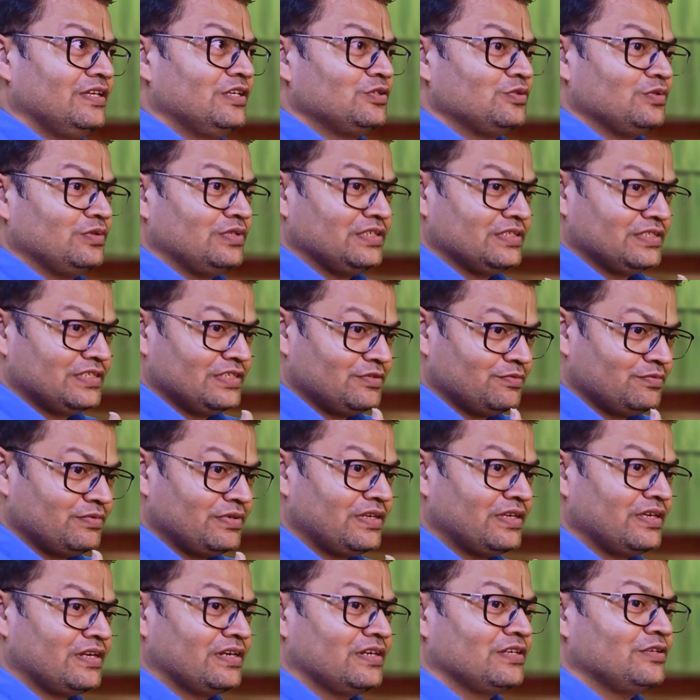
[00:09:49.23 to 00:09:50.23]
So, this is
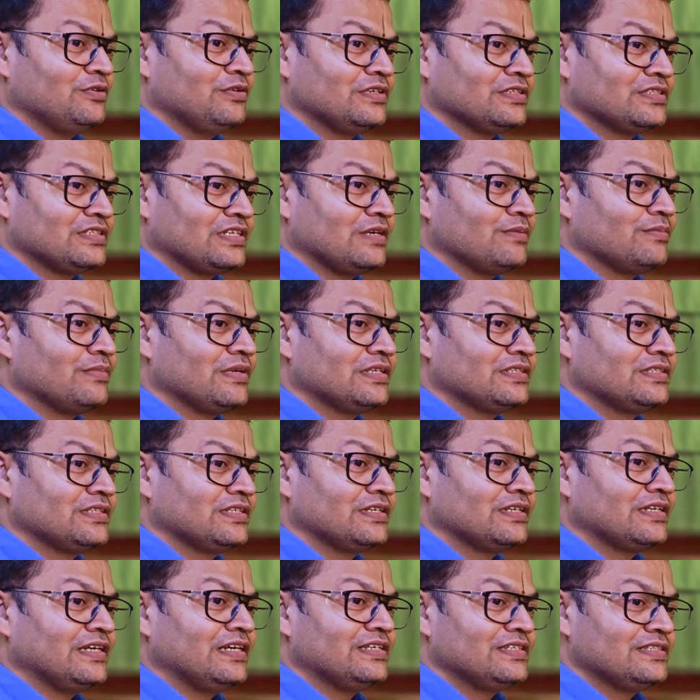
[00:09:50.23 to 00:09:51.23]
where your Scrum
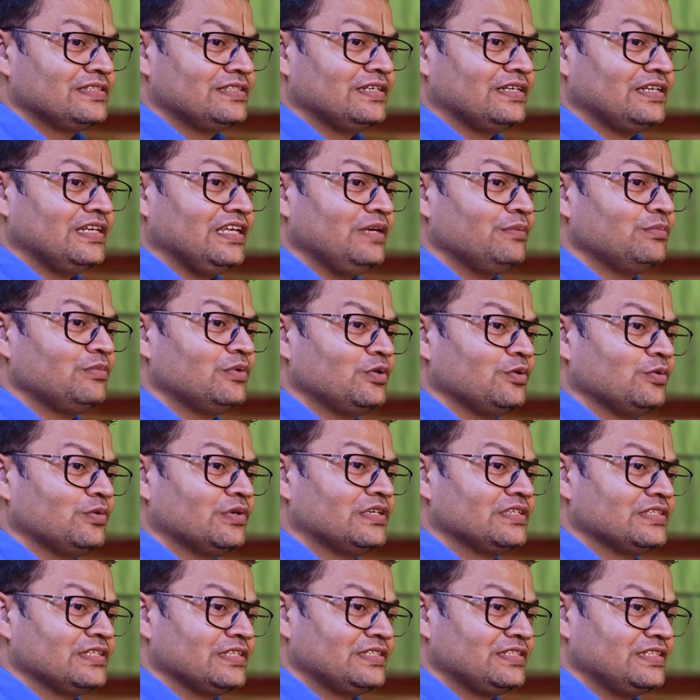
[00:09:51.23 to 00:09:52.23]
Master gets the team
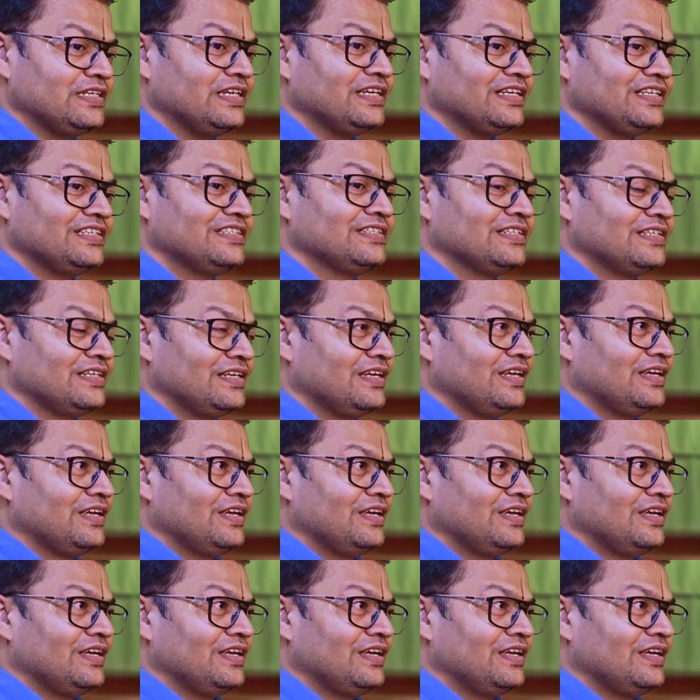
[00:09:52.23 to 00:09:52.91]
towards a stage